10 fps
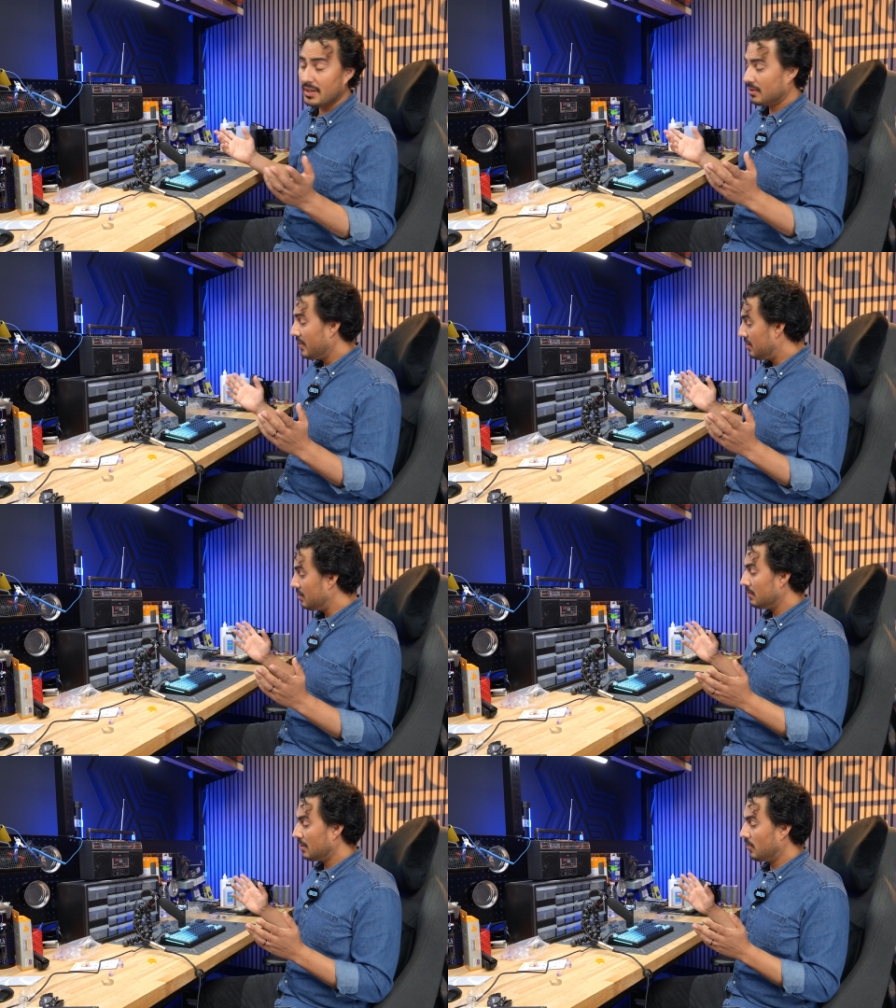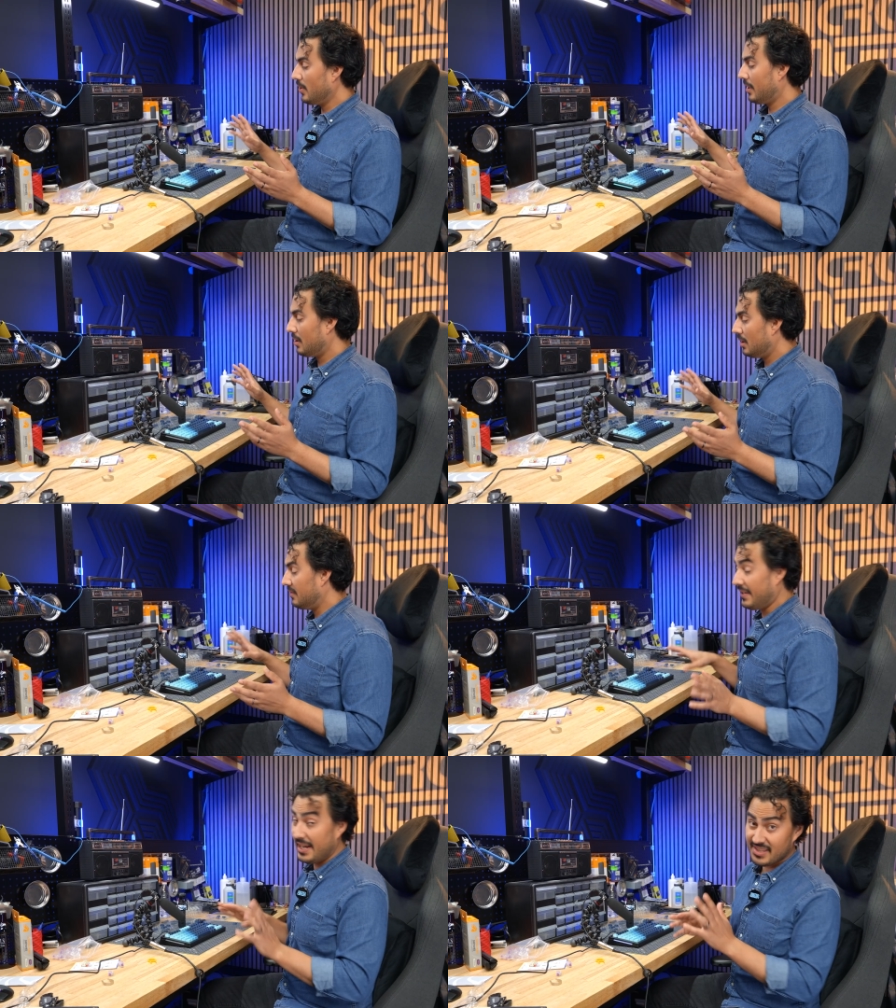why don't we do a quick kind
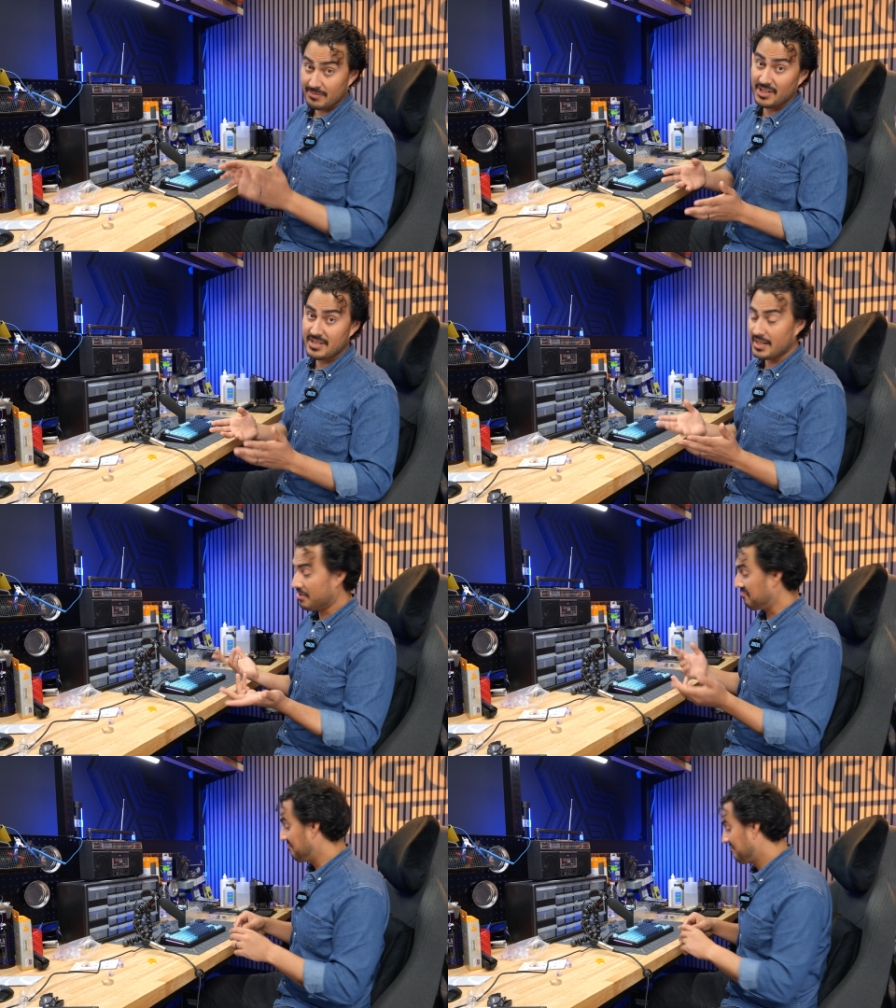of ASMR test?